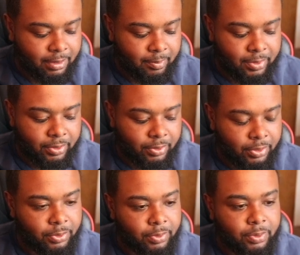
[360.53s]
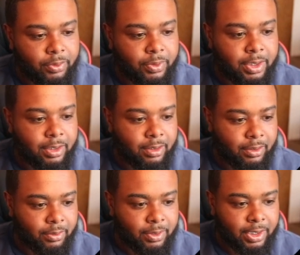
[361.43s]
i'm just gonna do three
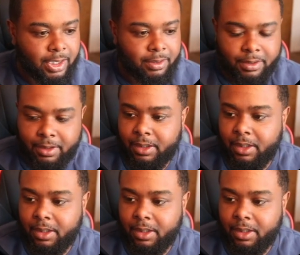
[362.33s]
3000